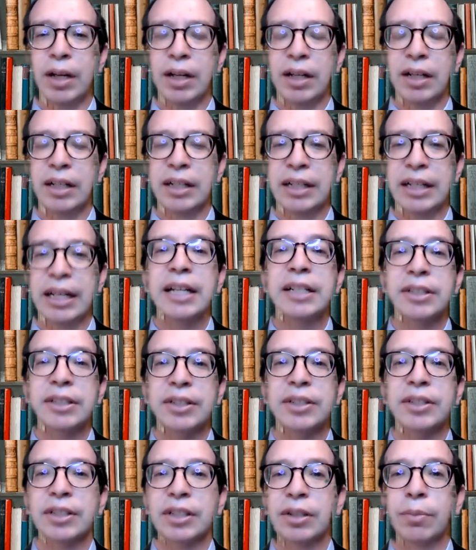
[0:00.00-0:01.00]

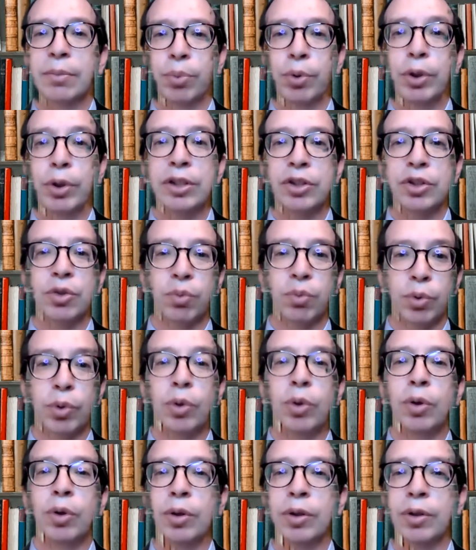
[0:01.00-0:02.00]
against British
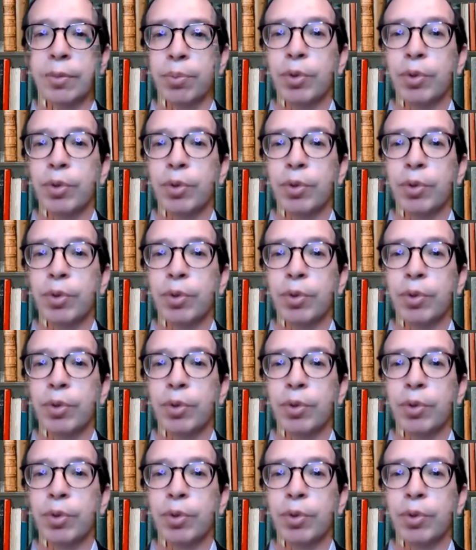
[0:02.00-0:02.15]
rule or